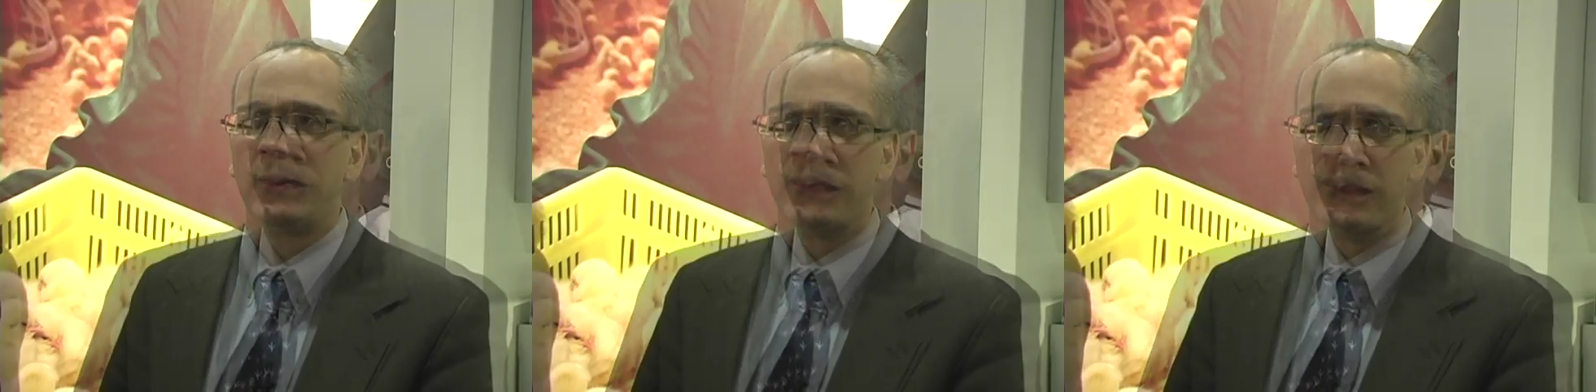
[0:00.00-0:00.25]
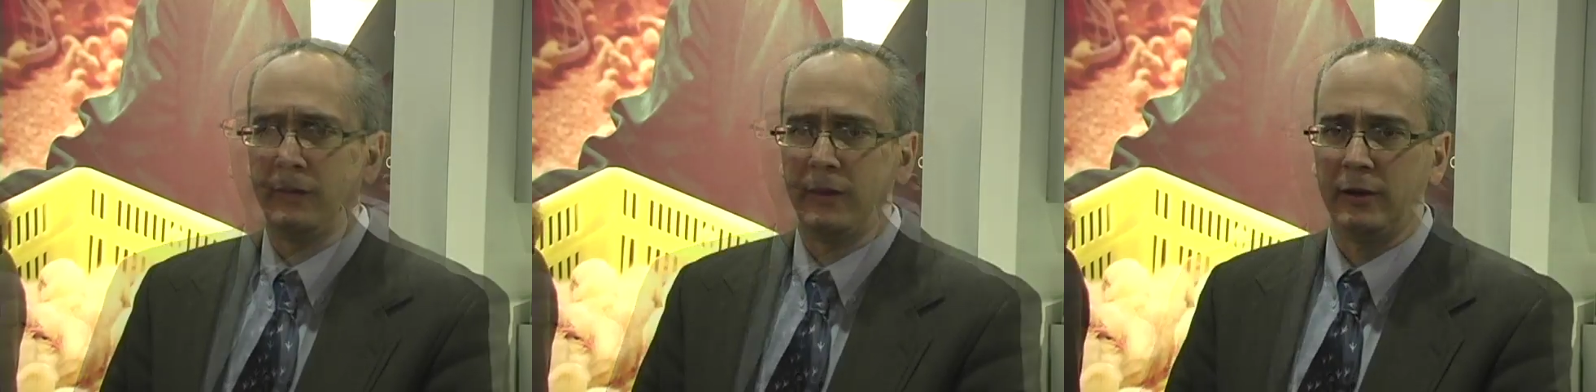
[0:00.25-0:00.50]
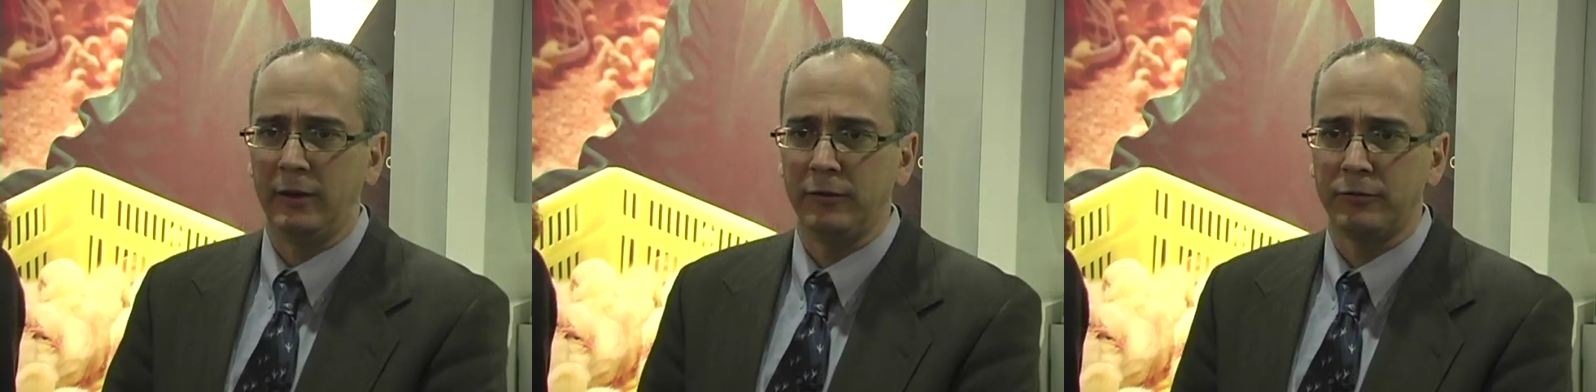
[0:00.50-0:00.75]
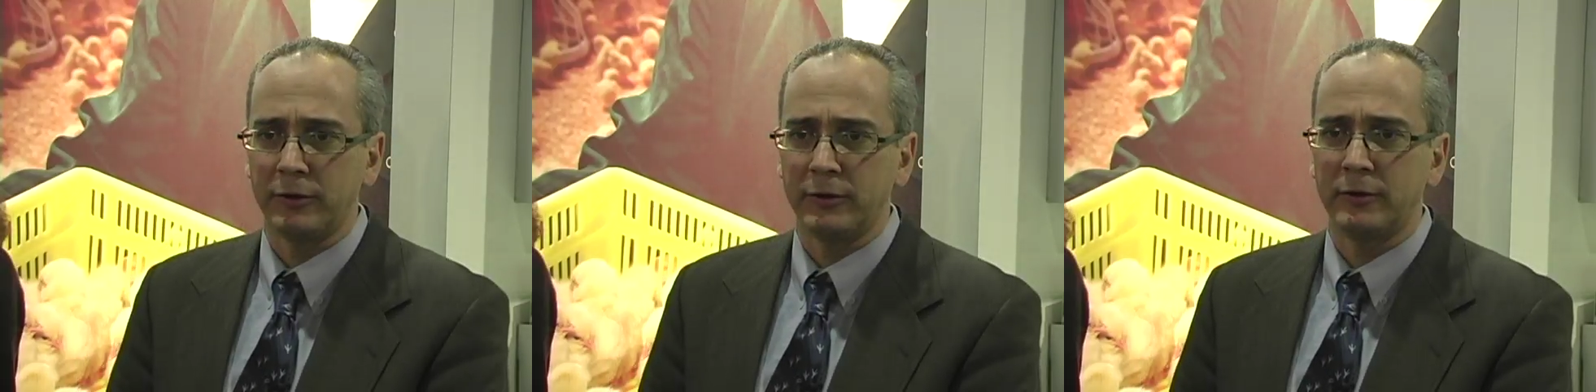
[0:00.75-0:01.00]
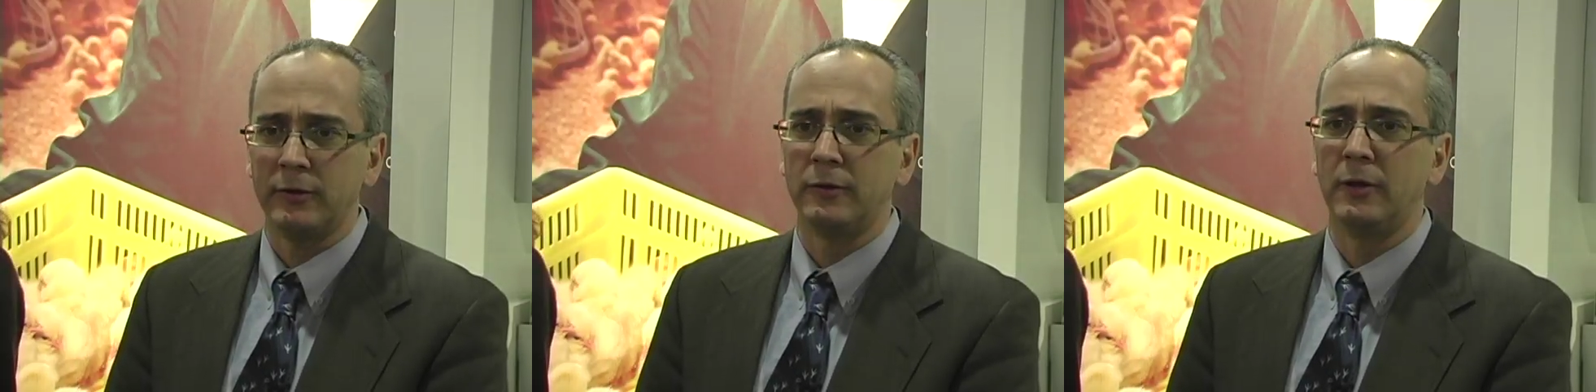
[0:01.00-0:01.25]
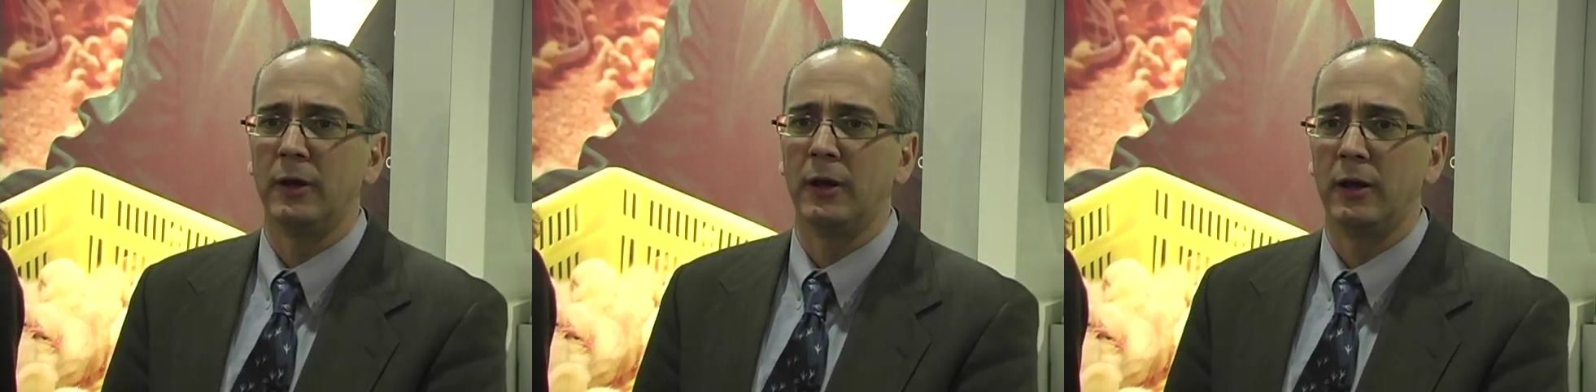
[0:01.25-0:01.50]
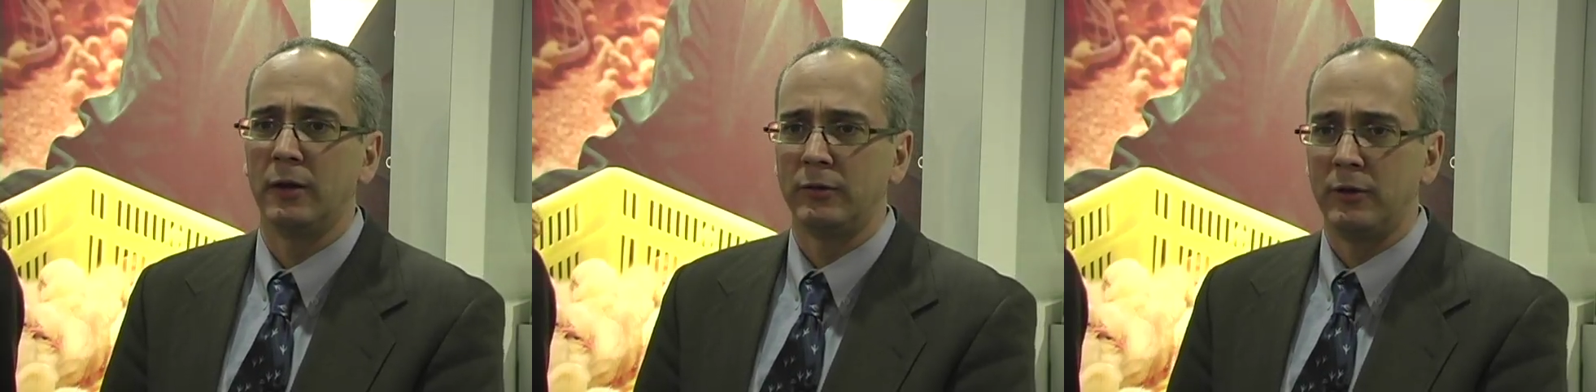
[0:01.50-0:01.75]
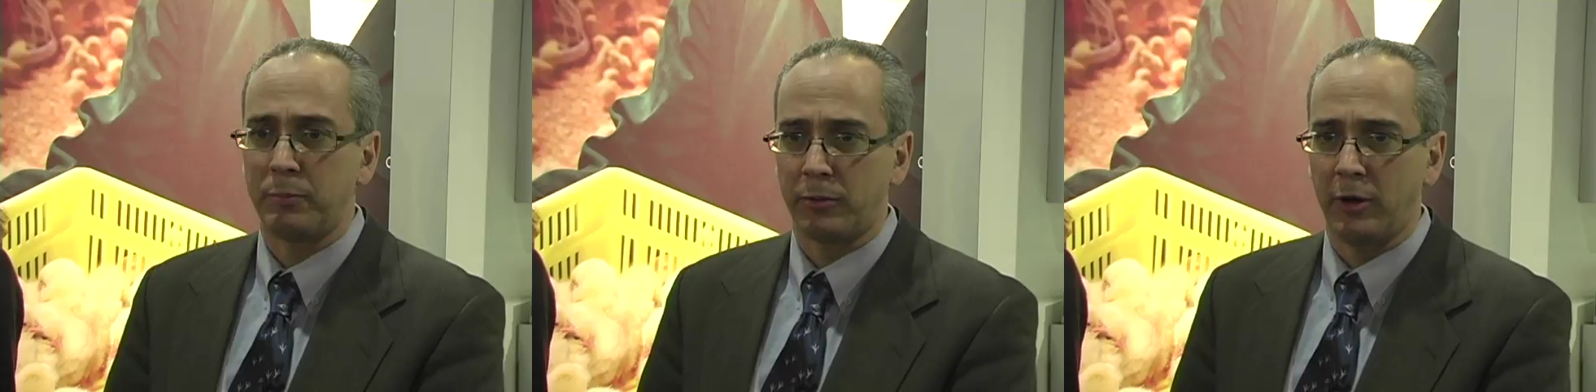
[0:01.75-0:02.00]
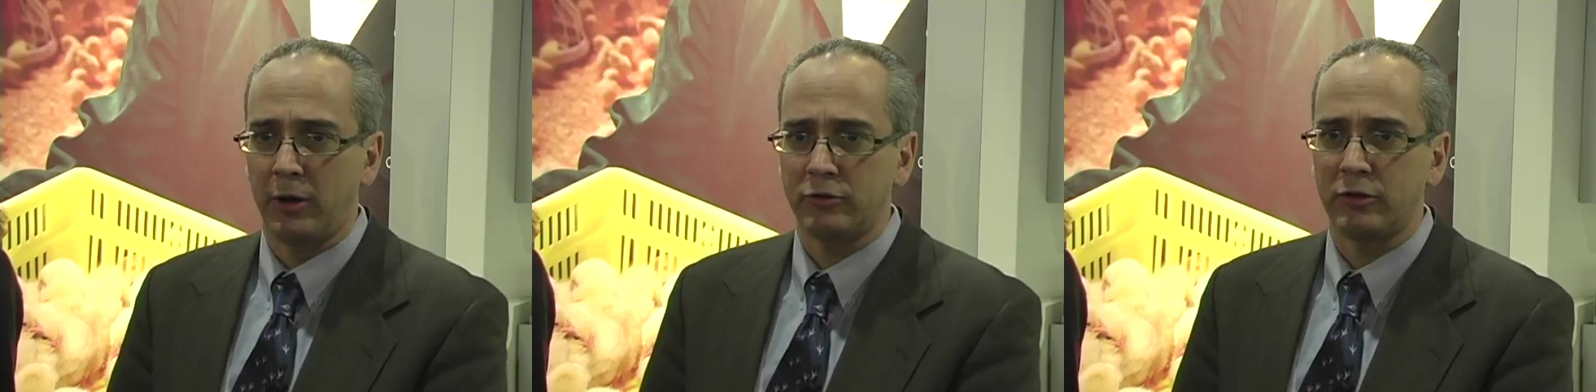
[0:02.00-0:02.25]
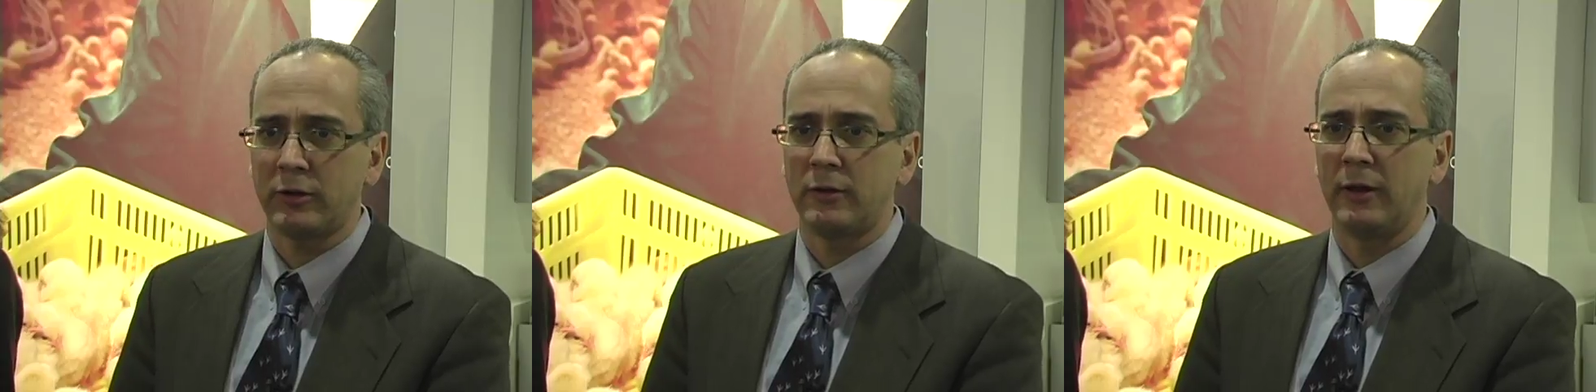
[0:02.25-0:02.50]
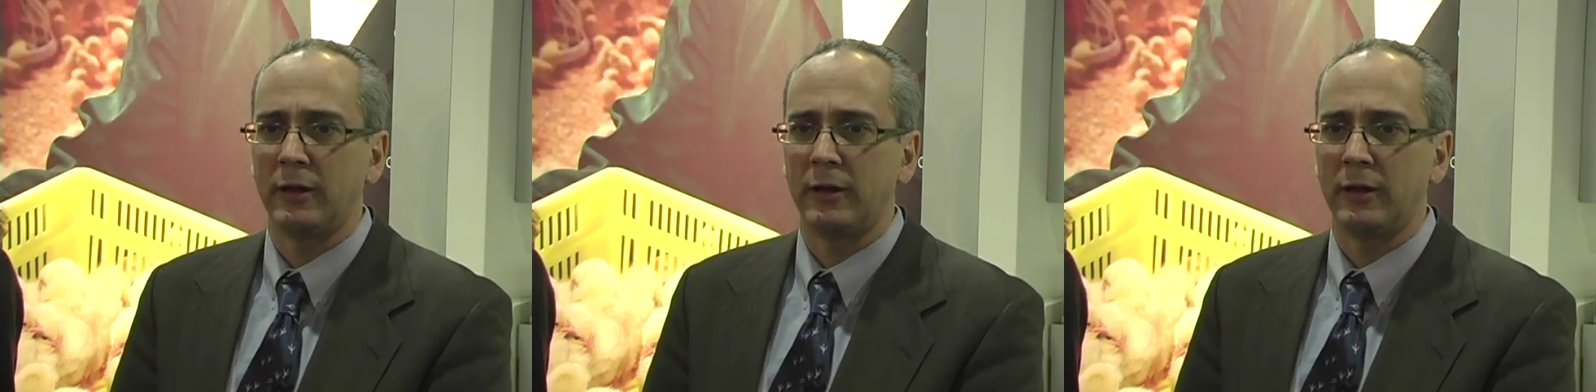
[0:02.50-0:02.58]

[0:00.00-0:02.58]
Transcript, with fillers: They delivered the, the project